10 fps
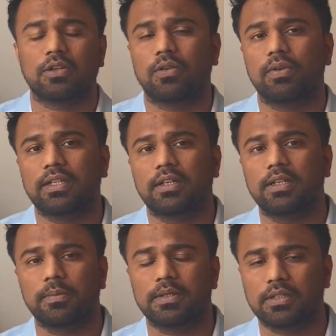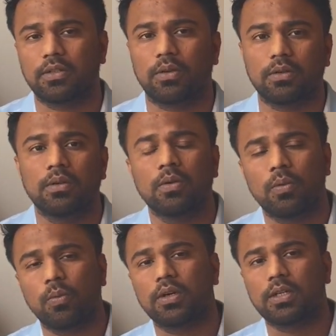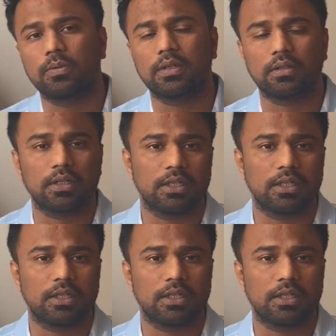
of like 30% on whatever